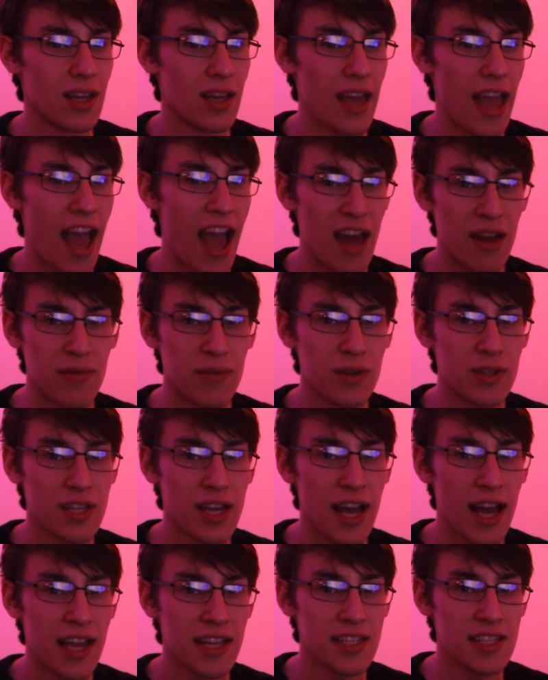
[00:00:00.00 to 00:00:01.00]

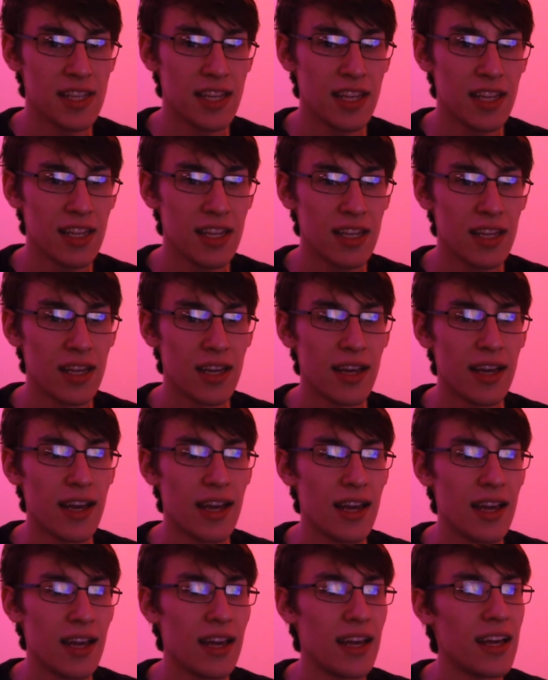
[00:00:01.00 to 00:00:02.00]
advertising it.
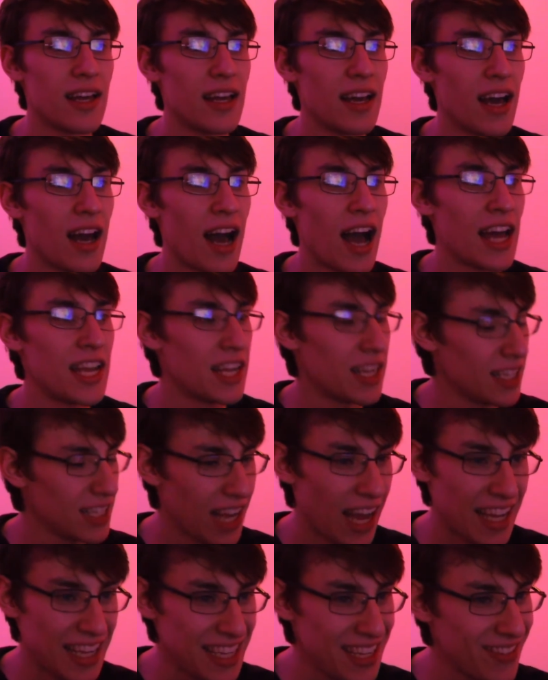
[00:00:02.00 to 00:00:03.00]

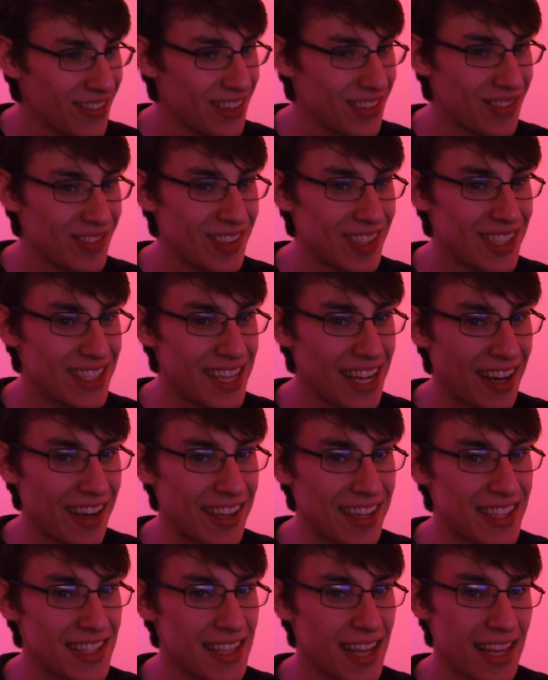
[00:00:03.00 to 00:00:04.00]
I even would dare
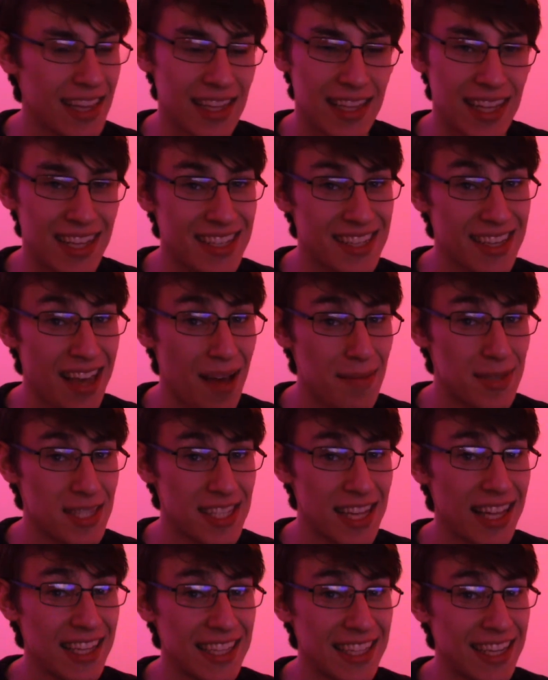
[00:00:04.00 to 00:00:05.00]
to say that they stopped
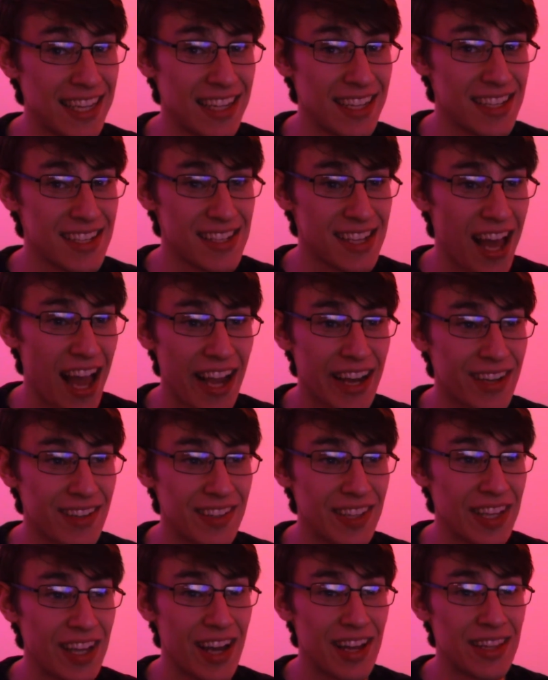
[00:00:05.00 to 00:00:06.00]
selling it
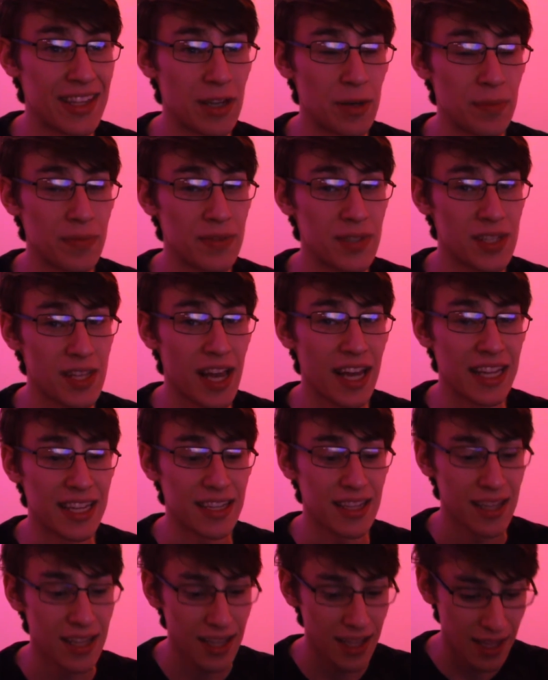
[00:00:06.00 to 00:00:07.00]
entirely on their
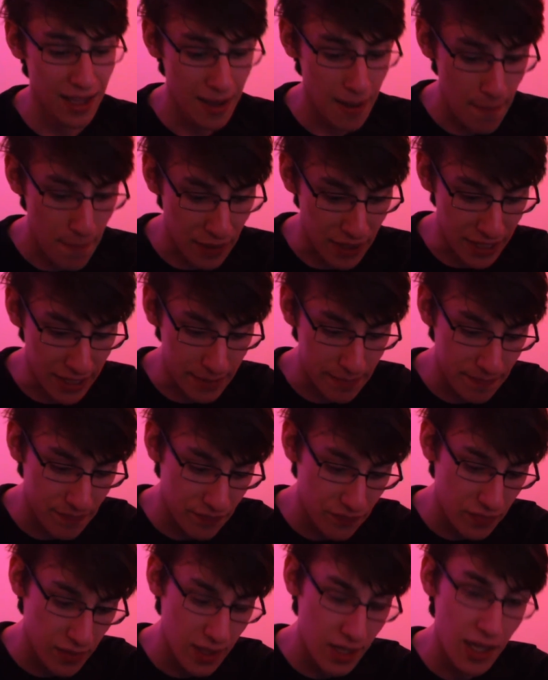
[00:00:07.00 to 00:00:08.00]
site. But
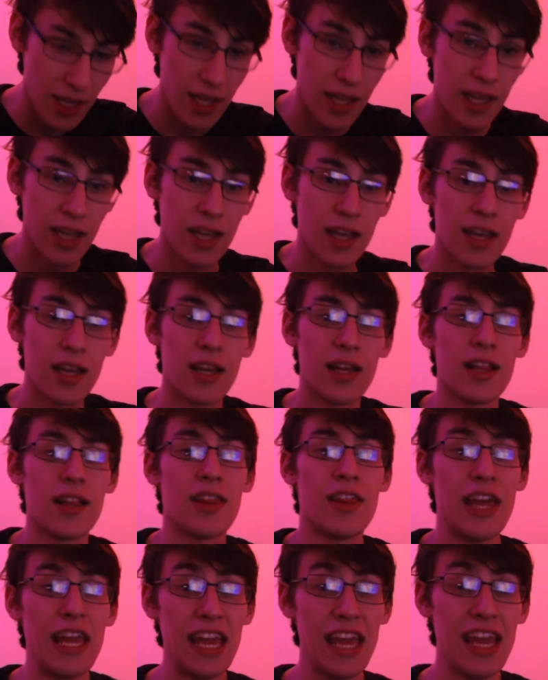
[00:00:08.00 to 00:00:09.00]

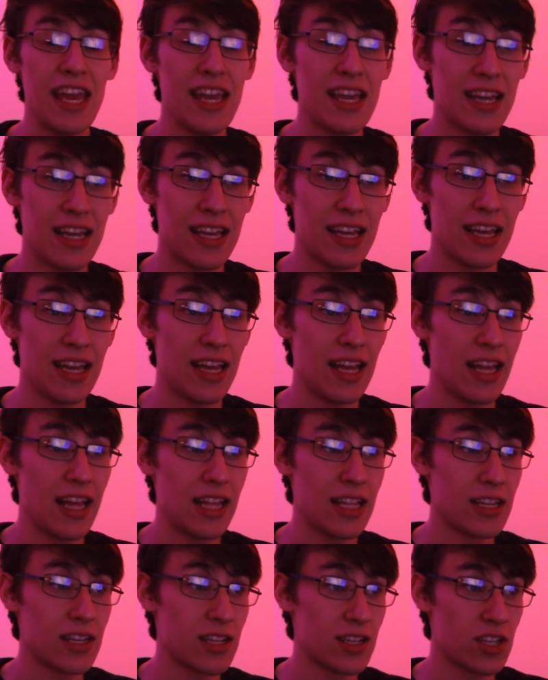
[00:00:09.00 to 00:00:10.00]
they
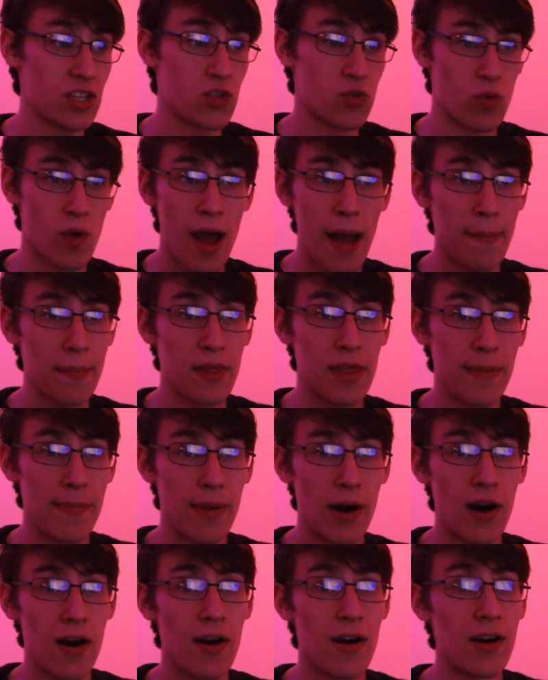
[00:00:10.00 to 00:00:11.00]
dropped the
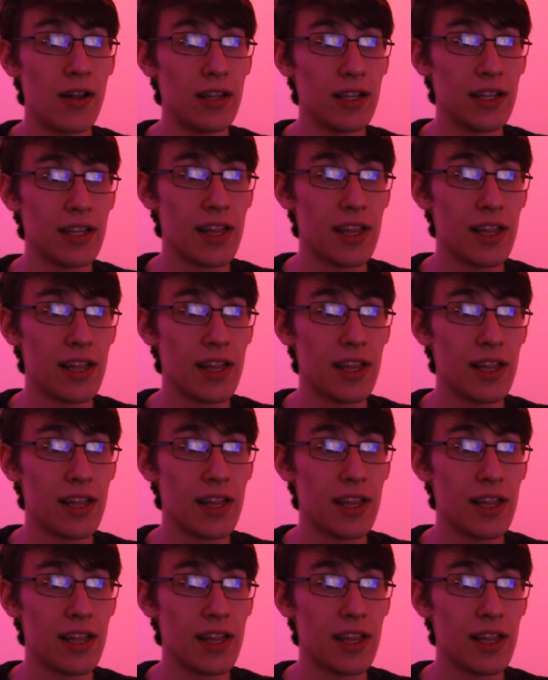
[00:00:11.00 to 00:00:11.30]
ball.